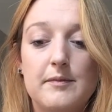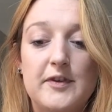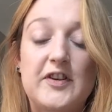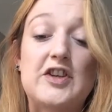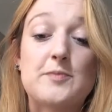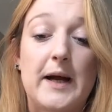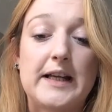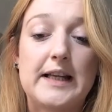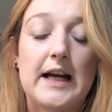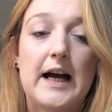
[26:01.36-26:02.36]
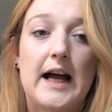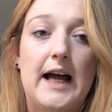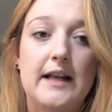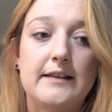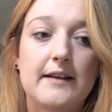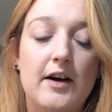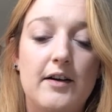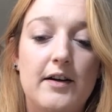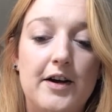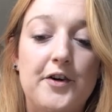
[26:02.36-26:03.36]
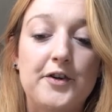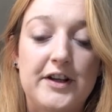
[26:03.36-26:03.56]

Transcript: Stitch Mania and on